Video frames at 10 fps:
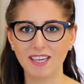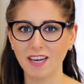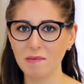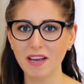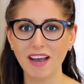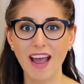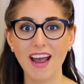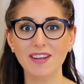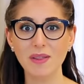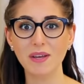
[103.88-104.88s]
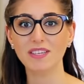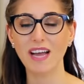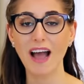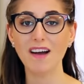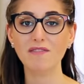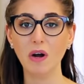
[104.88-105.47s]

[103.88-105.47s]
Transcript: and it can be a handy thing to have